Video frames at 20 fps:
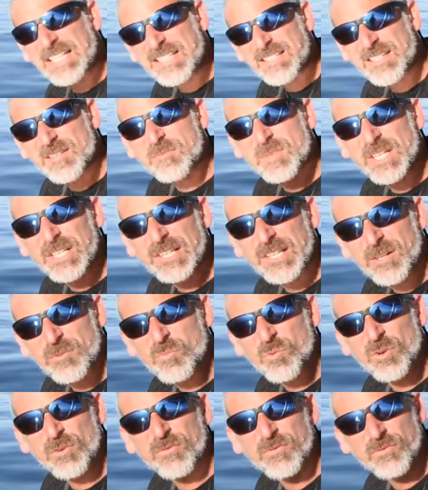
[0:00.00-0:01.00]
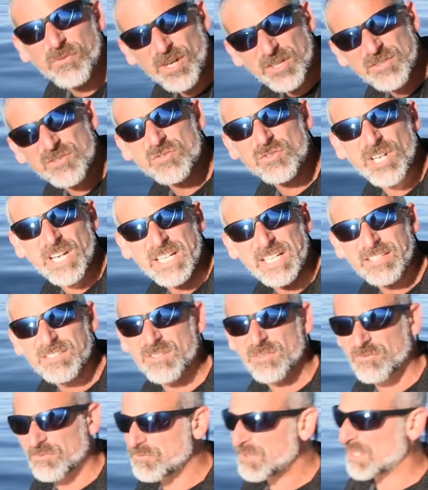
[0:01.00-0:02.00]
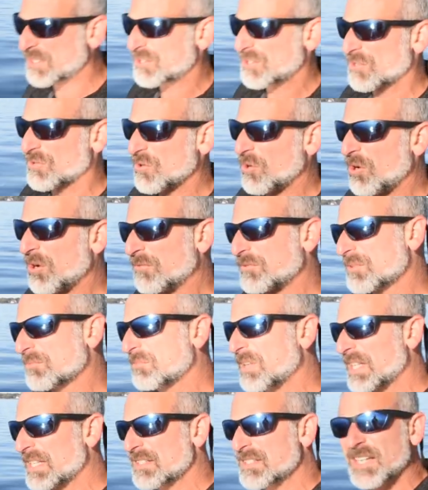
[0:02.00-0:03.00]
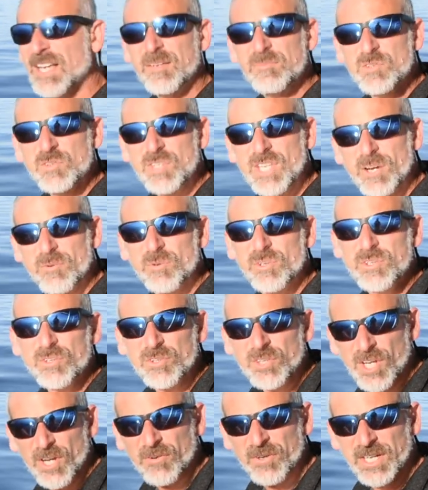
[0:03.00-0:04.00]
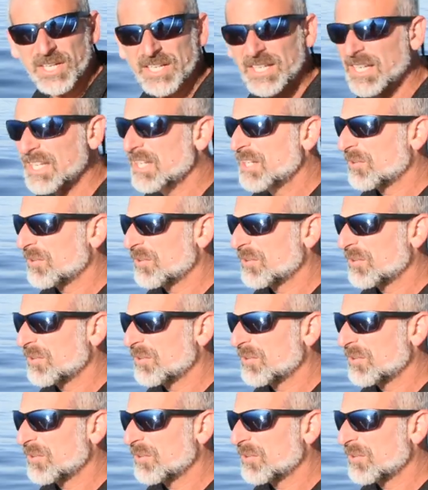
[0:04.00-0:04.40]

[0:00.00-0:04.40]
And these can be a little more frustrating to fish because often by the time you get where you're going,